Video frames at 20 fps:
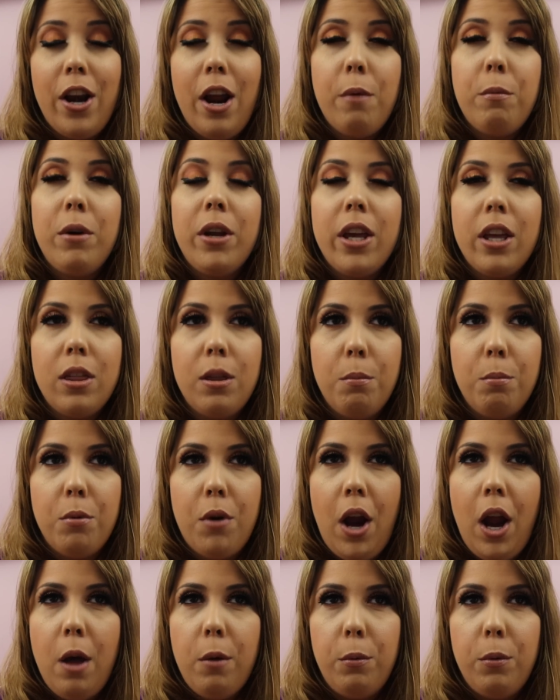I want to get the
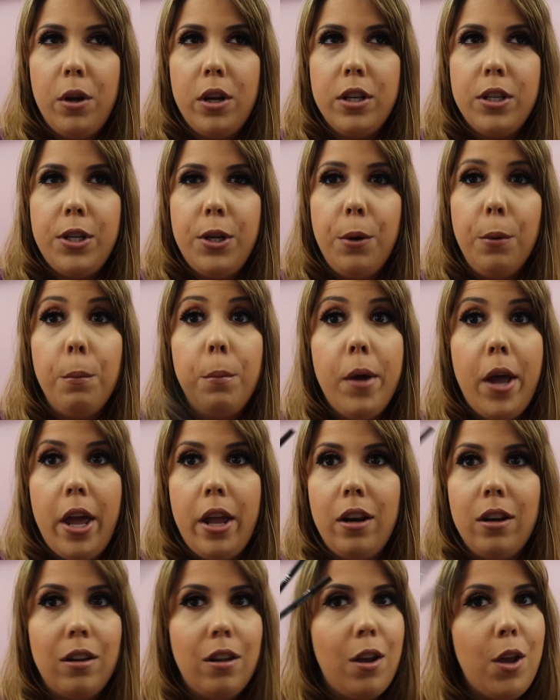brown one too,
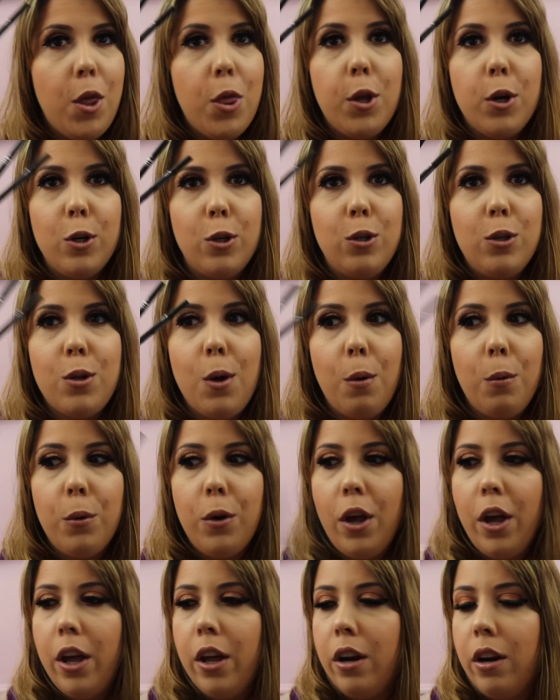but they're so
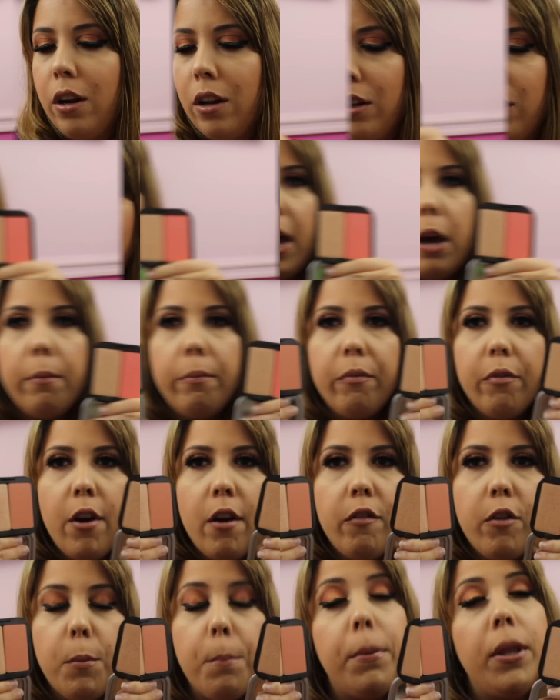good. Makeup
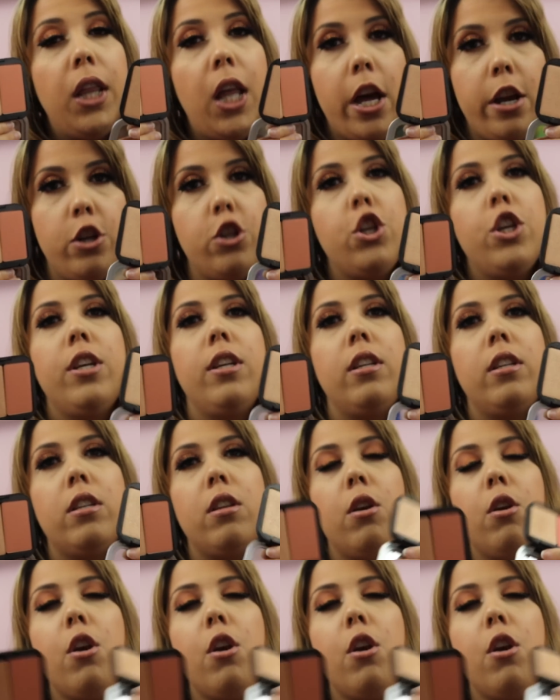Forever blushes.